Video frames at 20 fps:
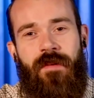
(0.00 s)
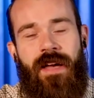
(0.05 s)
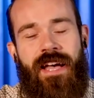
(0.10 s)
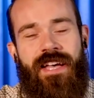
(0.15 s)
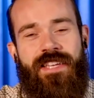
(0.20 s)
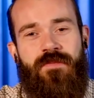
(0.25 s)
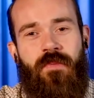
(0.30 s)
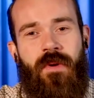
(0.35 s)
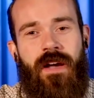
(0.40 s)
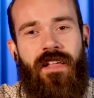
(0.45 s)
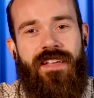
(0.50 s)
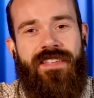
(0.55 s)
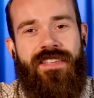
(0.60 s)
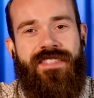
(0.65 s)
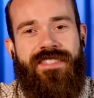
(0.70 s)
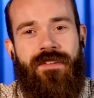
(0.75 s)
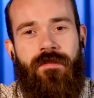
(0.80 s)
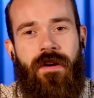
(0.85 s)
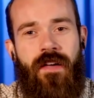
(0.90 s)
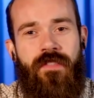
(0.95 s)
as well as
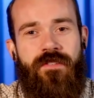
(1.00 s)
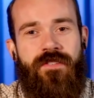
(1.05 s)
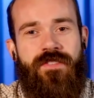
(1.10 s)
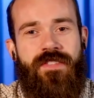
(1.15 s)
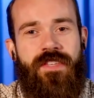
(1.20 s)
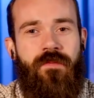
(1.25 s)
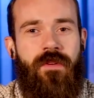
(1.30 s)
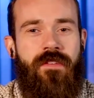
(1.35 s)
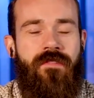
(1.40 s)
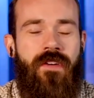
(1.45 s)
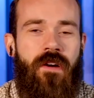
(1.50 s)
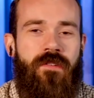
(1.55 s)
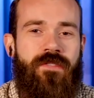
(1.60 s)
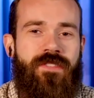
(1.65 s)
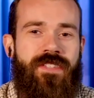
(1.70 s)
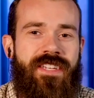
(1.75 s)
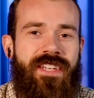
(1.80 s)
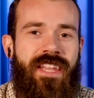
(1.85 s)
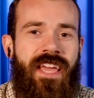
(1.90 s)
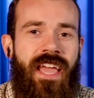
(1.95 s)
some others that we've
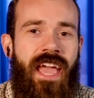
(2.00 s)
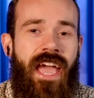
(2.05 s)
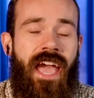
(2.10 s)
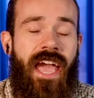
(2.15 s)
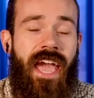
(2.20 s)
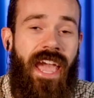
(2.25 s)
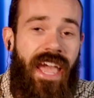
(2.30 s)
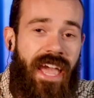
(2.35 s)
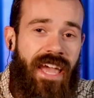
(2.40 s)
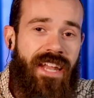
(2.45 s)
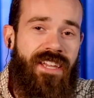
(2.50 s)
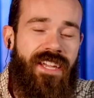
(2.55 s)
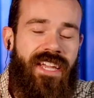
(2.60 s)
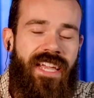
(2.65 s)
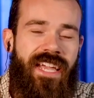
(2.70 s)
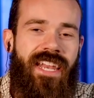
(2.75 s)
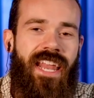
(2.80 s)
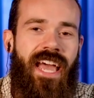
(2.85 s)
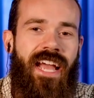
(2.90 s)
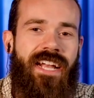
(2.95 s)
hosted. And you
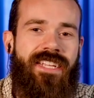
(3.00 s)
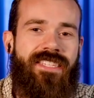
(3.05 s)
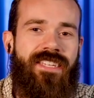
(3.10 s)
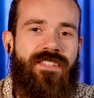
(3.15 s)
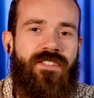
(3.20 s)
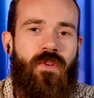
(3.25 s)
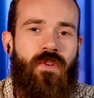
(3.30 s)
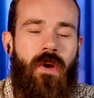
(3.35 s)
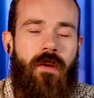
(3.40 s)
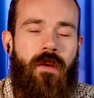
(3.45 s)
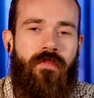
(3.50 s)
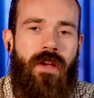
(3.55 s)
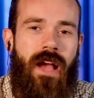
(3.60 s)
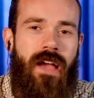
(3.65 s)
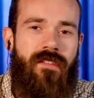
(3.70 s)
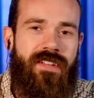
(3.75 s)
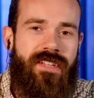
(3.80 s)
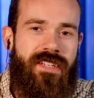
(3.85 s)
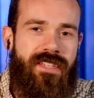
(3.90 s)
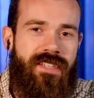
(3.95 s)
can get access to our
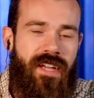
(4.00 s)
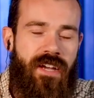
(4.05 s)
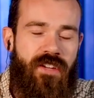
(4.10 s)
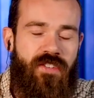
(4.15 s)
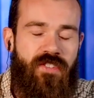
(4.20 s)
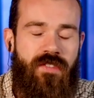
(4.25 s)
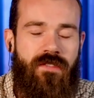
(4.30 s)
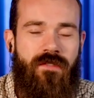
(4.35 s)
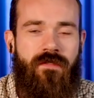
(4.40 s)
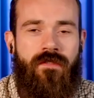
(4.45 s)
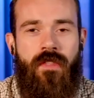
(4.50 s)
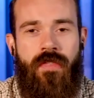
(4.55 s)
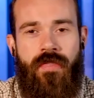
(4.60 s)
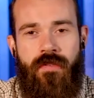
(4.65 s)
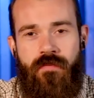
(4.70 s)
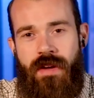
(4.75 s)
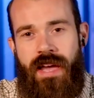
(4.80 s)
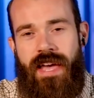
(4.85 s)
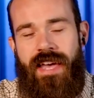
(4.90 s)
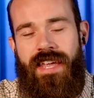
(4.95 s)
private discussion
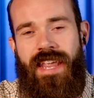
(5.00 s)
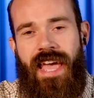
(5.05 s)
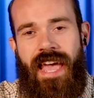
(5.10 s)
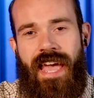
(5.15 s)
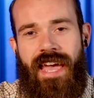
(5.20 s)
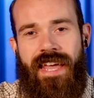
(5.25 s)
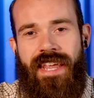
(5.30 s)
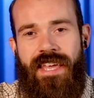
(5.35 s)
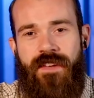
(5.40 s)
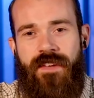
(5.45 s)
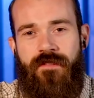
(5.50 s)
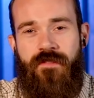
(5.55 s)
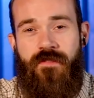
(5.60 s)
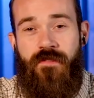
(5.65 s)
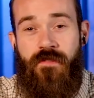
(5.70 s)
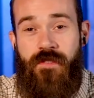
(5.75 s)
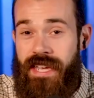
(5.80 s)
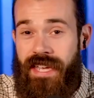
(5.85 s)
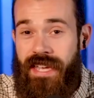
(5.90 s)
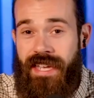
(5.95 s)
thread and a
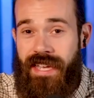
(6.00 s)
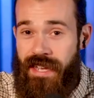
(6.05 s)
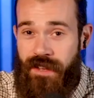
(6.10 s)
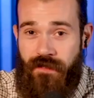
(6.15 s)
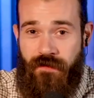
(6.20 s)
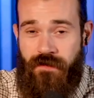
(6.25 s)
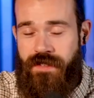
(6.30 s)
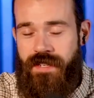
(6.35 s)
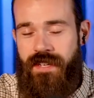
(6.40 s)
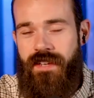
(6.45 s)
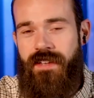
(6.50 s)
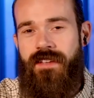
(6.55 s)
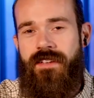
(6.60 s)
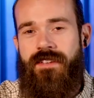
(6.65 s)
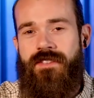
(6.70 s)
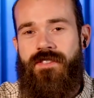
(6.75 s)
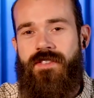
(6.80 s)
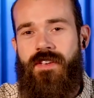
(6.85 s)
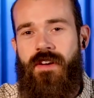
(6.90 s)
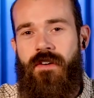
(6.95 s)
free gift.
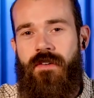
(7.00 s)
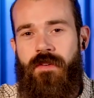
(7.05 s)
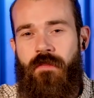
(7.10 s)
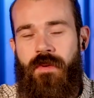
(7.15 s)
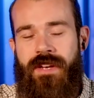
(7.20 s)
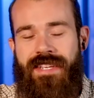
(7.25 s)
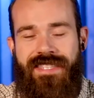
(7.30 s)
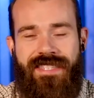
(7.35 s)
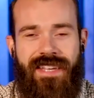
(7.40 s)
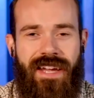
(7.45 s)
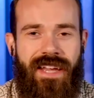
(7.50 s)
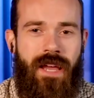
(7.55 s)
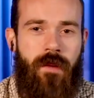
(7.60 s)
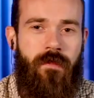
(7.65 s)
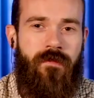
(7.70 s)
So you want to sign